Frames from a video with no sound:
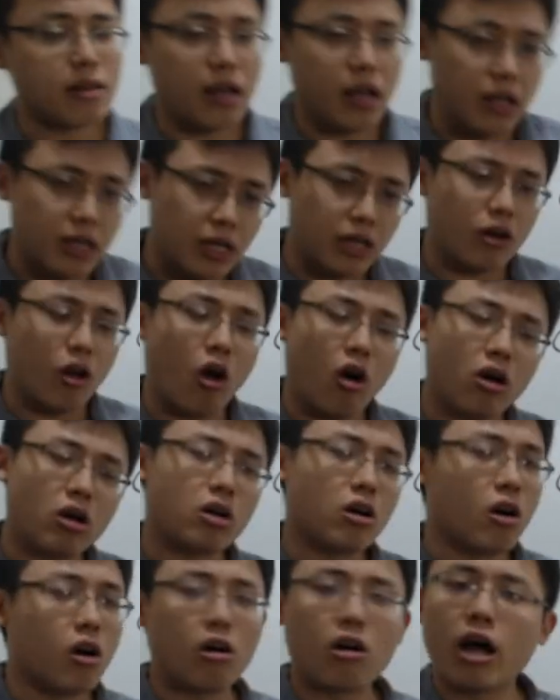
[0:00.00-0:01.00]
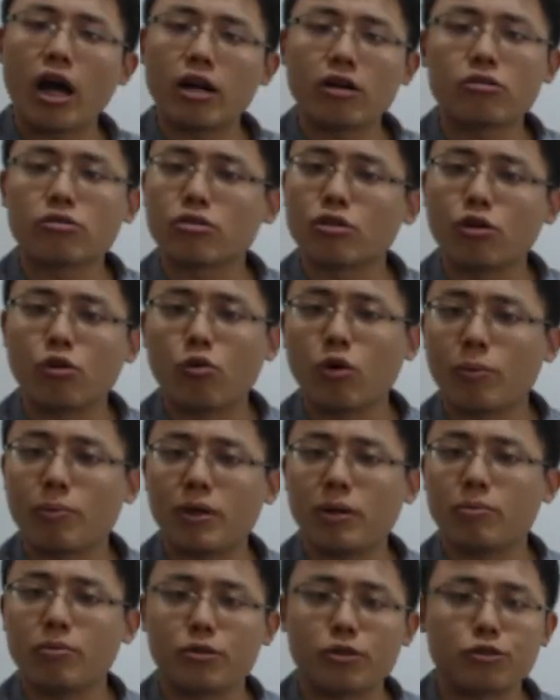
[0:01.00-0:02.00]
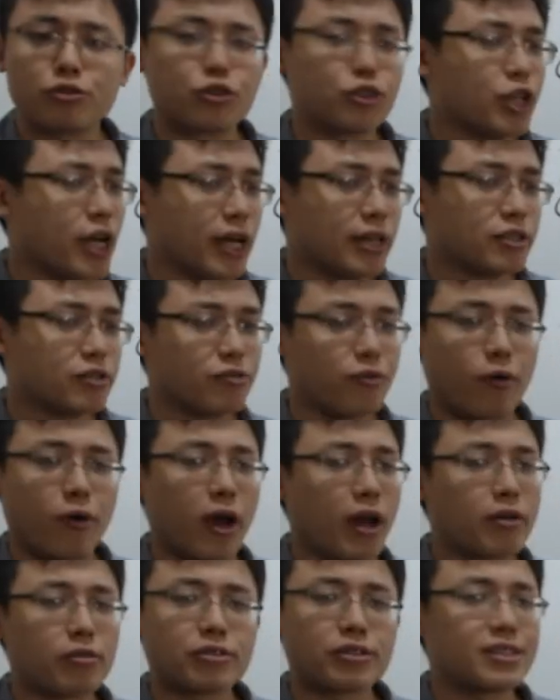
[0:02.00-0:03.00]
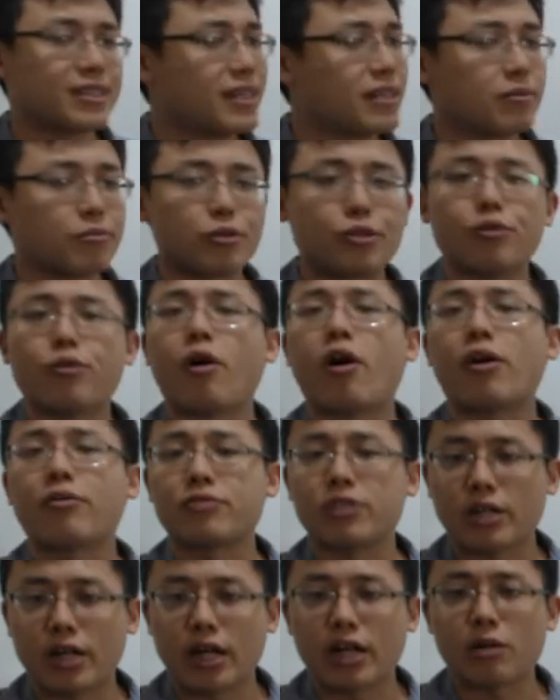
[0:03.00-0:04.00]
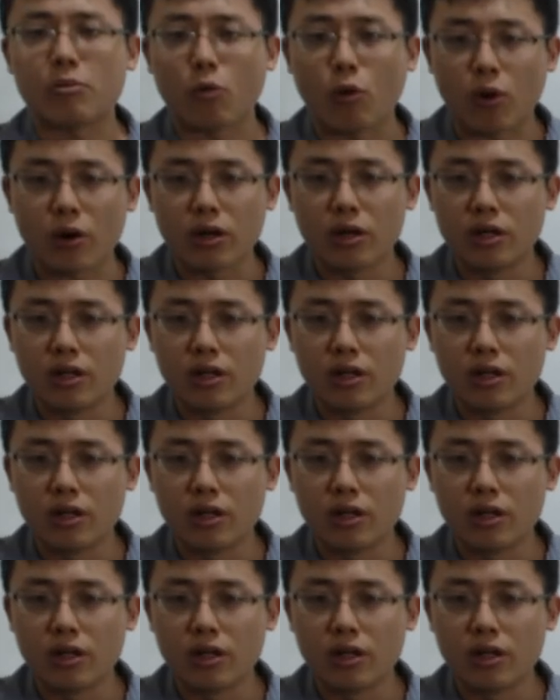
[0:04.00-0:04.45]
in Hong Kong, I don't know what people use checks for. I don't see them too often anymore.